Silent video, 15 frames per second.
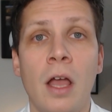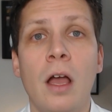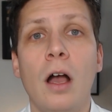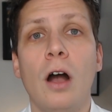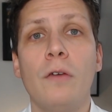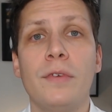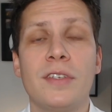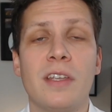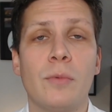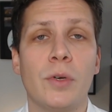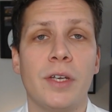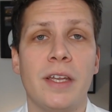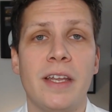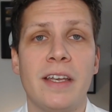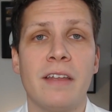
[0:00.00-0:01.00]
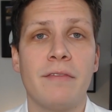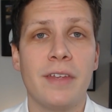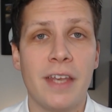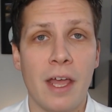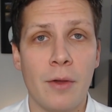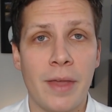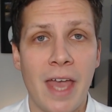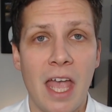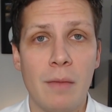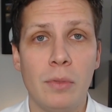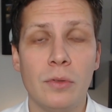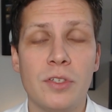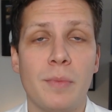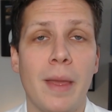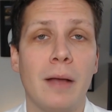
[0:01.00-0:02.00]
Obviously we're going to need a video cable
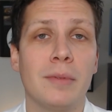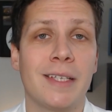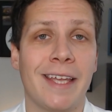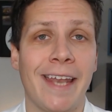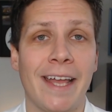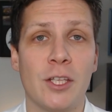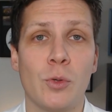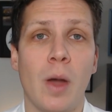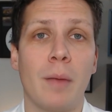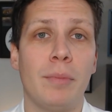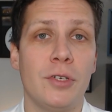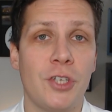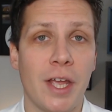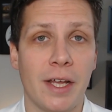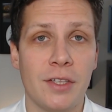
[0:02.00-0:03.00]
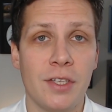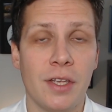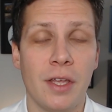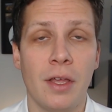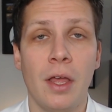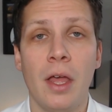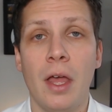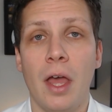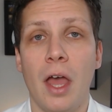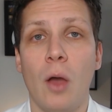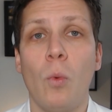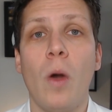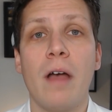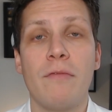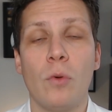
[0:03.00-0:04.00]
to be able to connect to our projector.
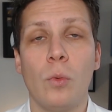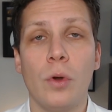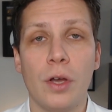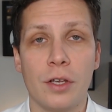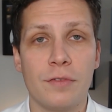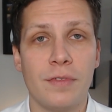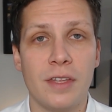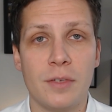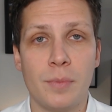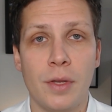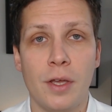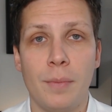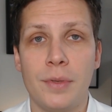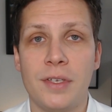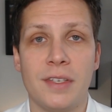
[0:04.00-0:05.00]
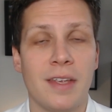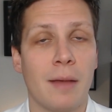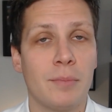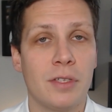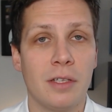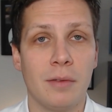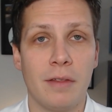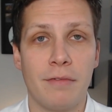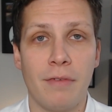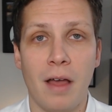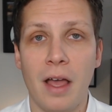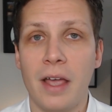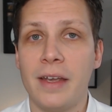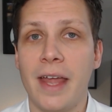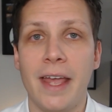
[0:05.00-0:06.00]
Whatever works for this purpose is absolutely
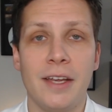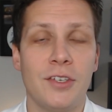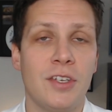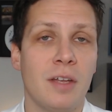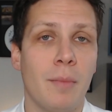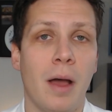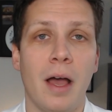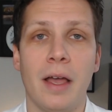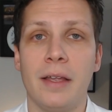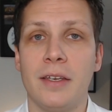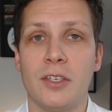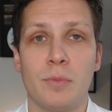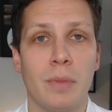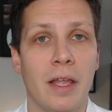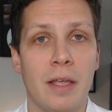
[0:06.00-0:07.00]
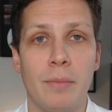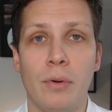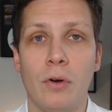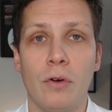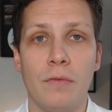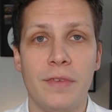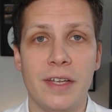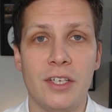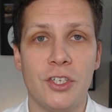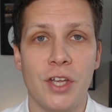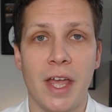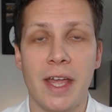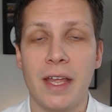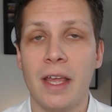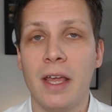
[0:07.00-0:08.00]
fine. HDMI, DisplayPort,
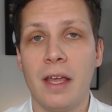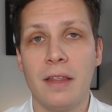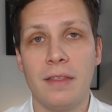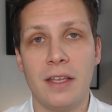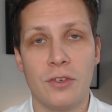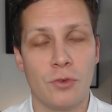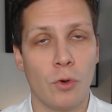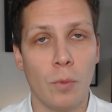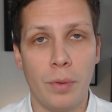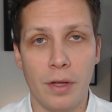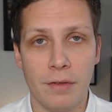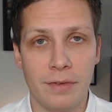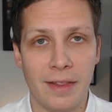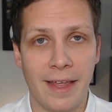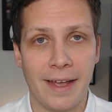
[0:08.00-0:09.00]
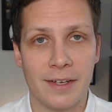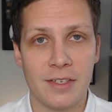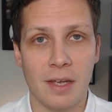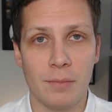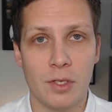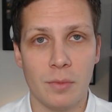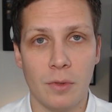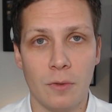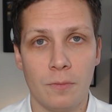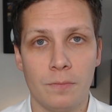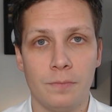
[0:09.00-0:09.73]
VGA, these are all perfectly acceptable.